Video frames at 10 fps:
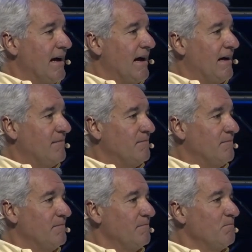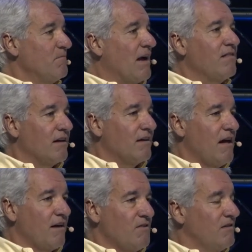I think a
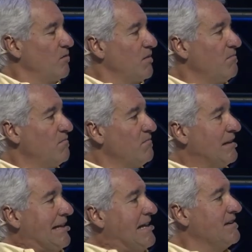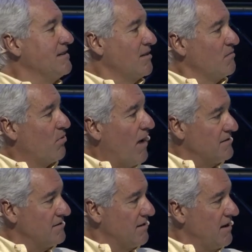lot of this will be leaked to the
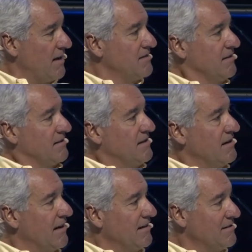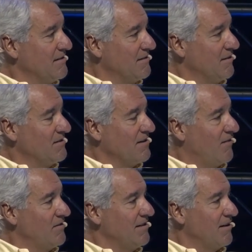press in the next 60 days, so it's
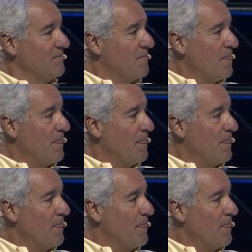kind of exciting.